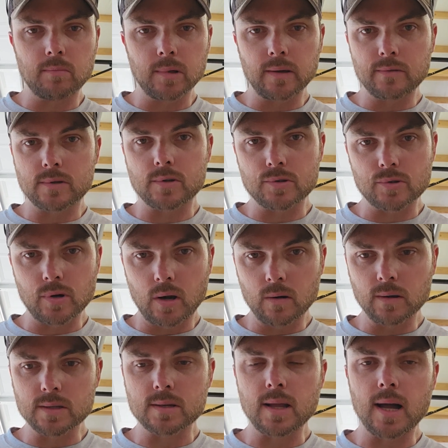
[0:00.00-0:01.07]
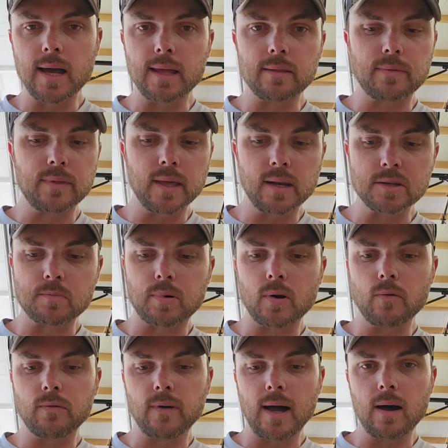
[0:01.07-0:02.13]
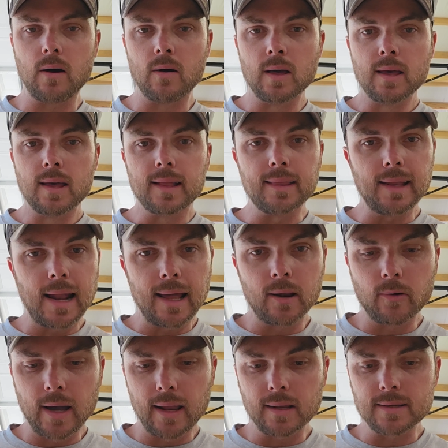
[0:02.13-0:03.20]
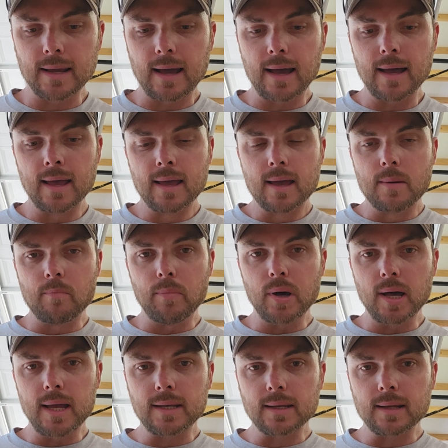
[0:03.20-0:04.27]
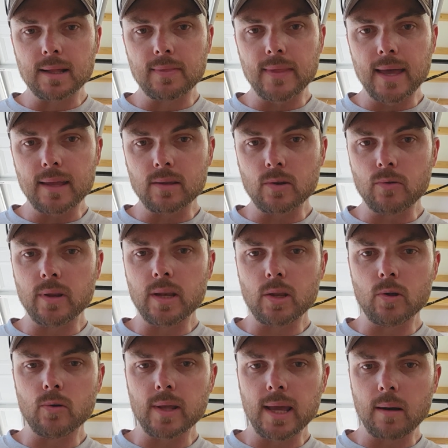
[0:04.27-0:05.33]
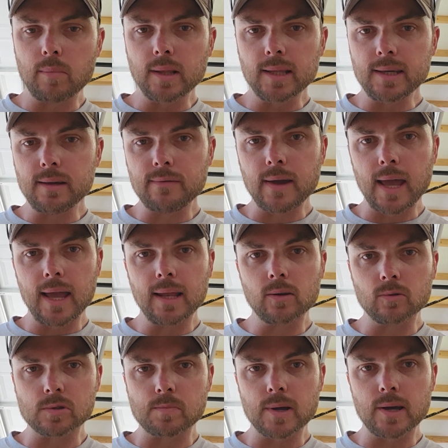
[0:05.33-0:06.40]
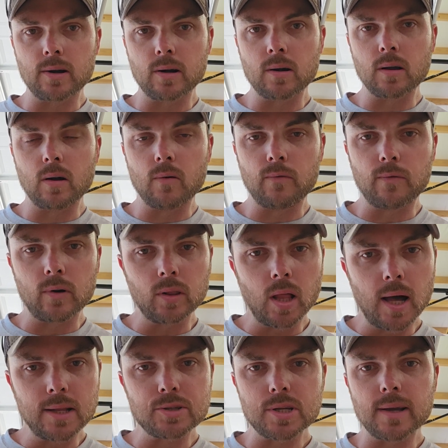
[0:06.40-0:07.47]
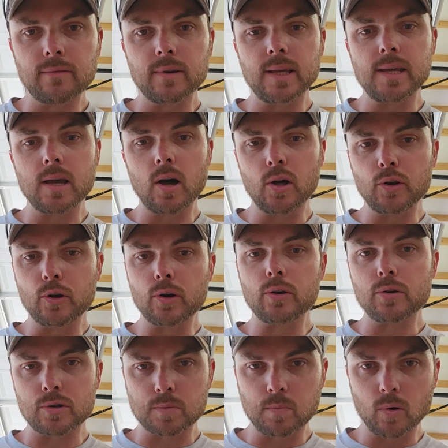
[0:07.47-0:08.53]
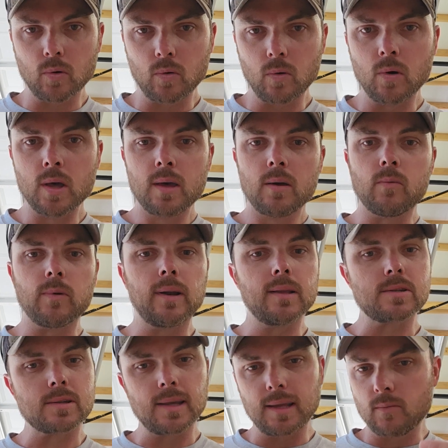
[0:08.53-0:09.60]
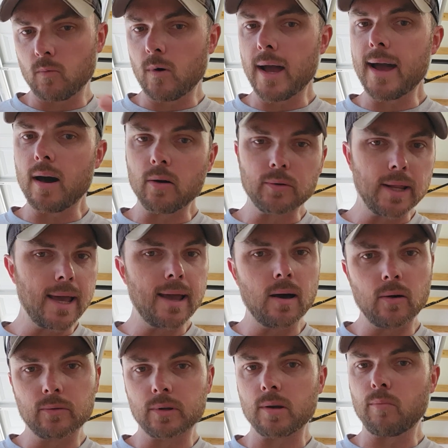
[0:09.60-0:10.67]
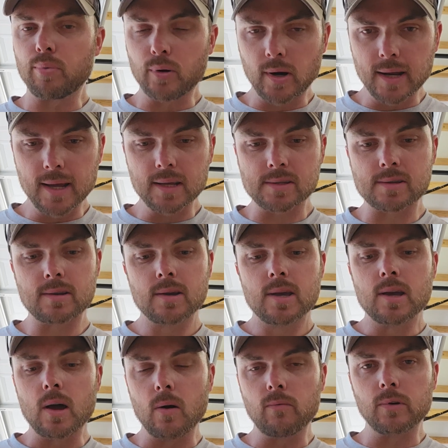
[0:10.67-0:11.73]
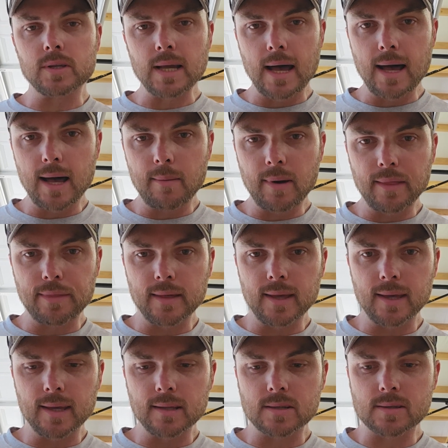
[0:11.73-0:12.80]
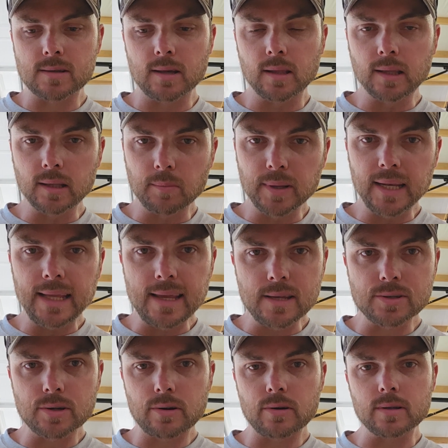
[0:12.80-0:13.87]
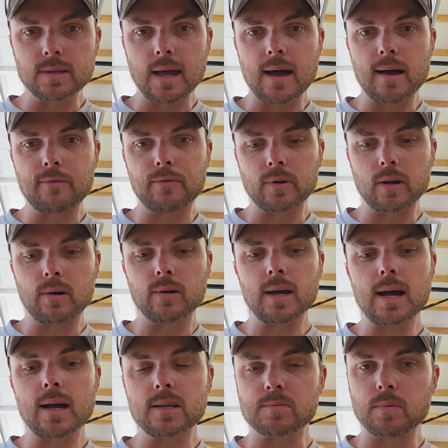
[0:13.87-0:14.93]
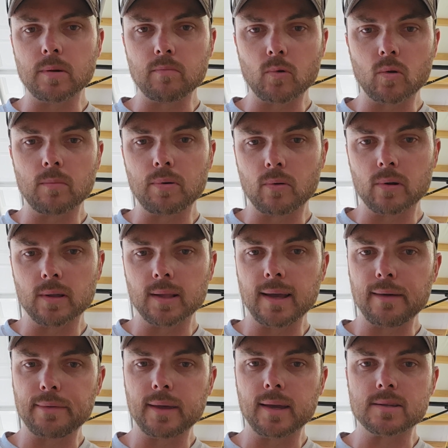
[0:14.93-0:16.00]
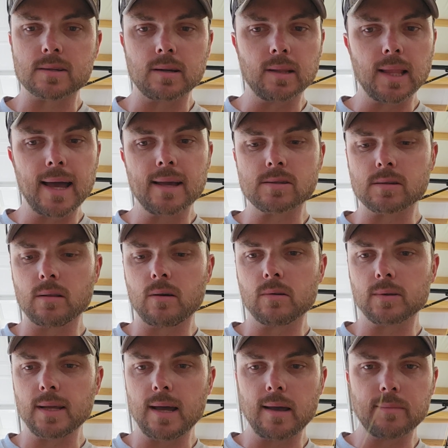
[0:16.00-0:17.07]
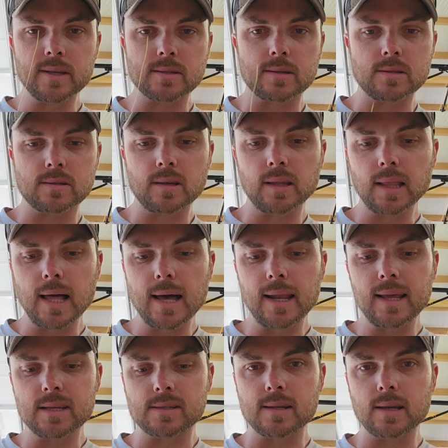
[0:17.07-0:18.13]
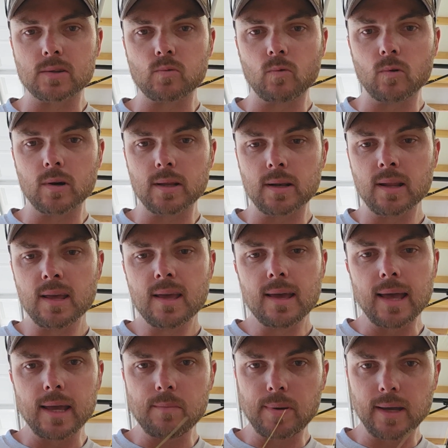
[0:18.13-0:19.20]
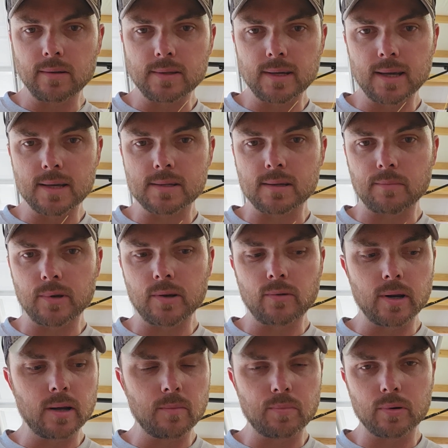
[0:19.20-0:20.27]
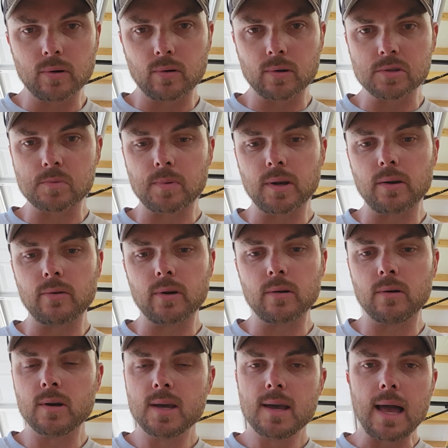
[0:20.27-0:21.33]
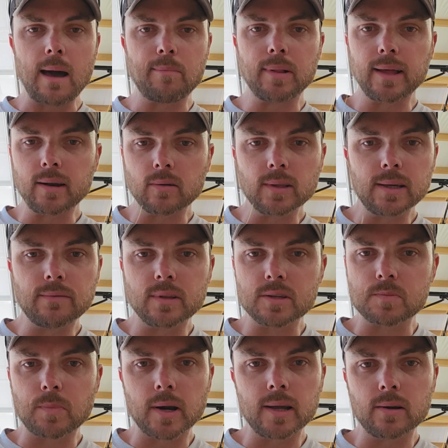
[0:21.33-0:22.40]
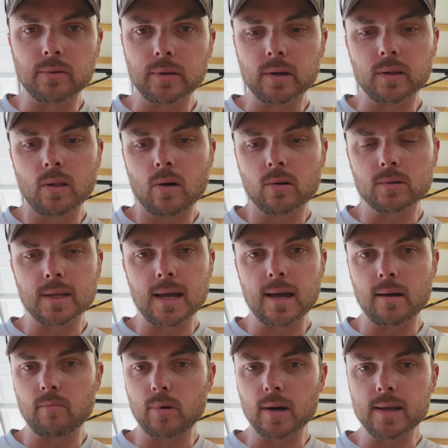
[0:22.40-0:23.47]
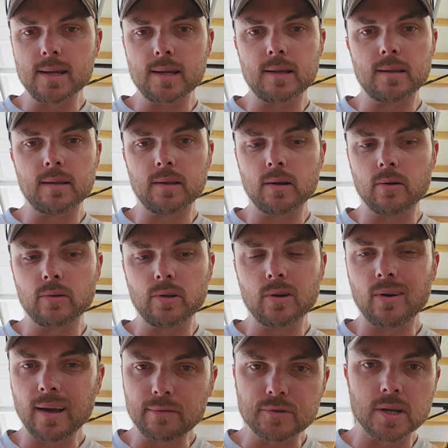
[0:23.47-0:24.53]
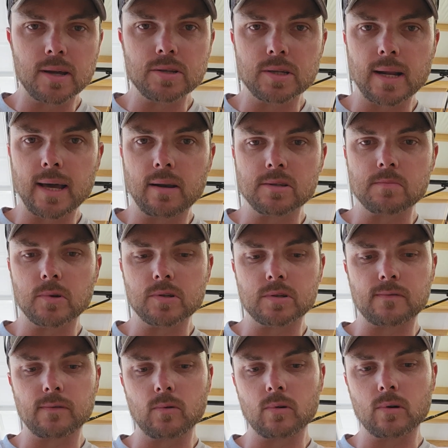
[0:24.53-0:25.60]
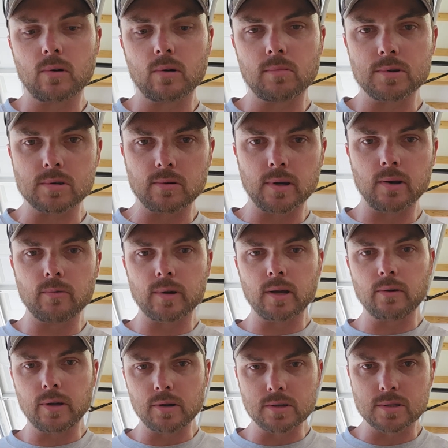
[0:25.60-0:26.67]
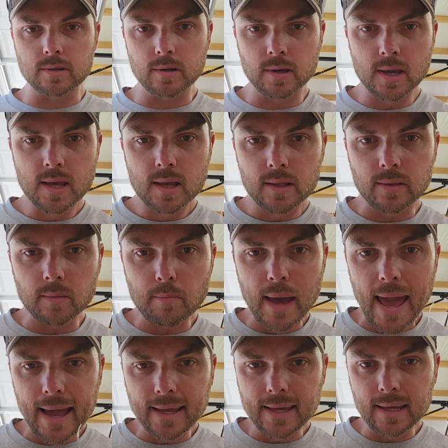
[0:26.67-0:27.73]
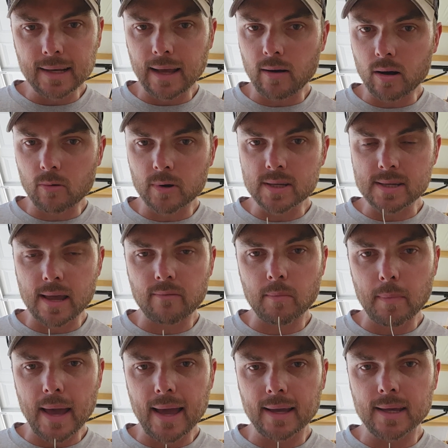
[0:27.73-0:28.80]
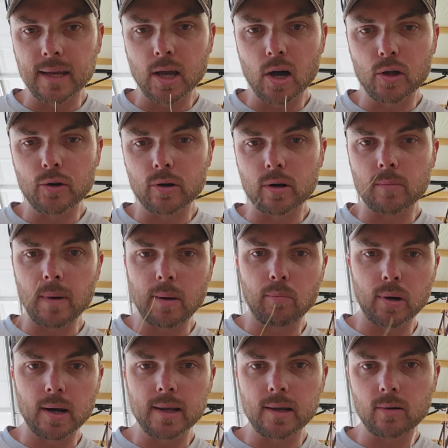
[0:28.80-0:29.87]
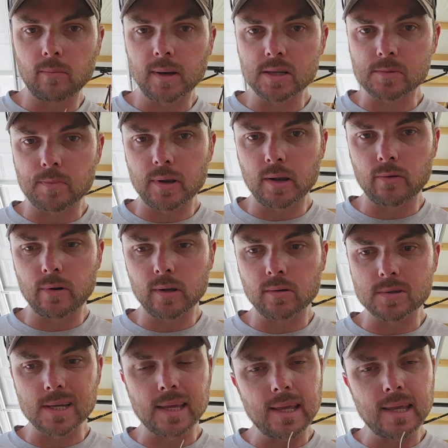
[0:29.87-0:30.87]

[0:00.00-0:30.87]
I believe it's the strongest knot, thinnest profile that I know how to tie. But that uni to uni, I believe, handles better for longevity under your spool when it's getting wound down, compressed over time. I think it's a little bit easier to tie for y'all guys, but more importantly, I think it's going to last a long time. This is Sunline SX1 8-pound test. I'm getting ready to put on a spinning reel. I plan on leaving this braid on there a long time. Braid, you know, you don't have to change it out as much as fluorocarbon. So here we go. Here's the backing. Now I always have a backing under my braid on my spinning reels.